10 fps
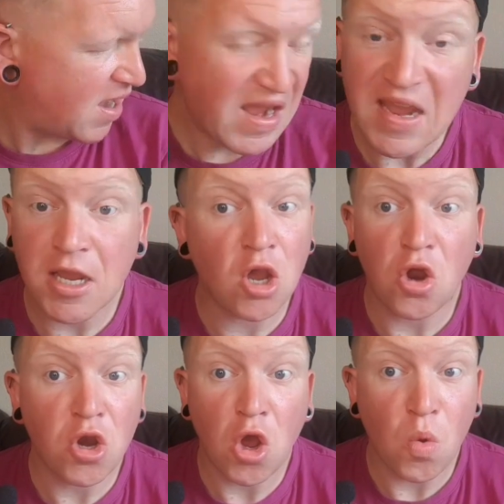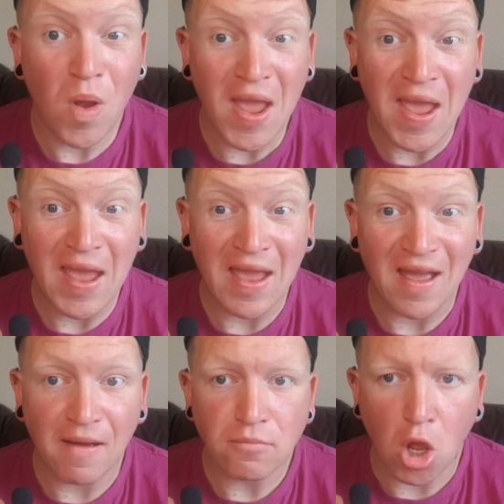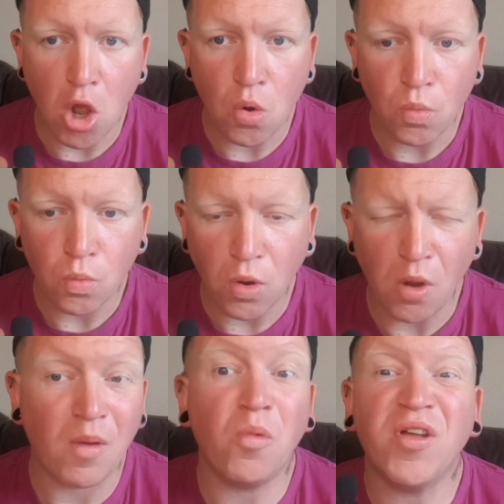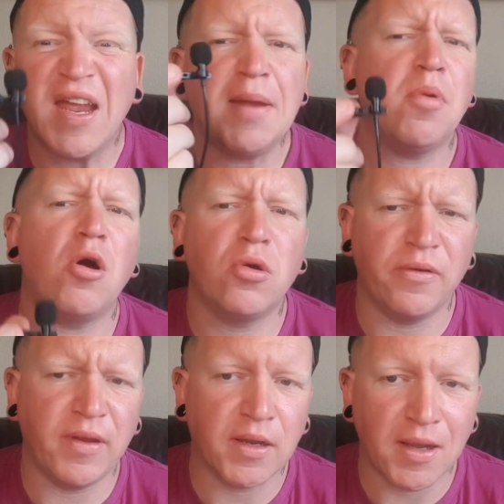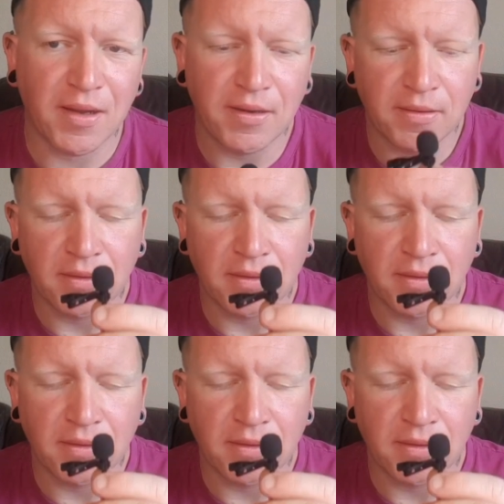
I ain't got nowhere. Oh, we'll keep holding it, okay?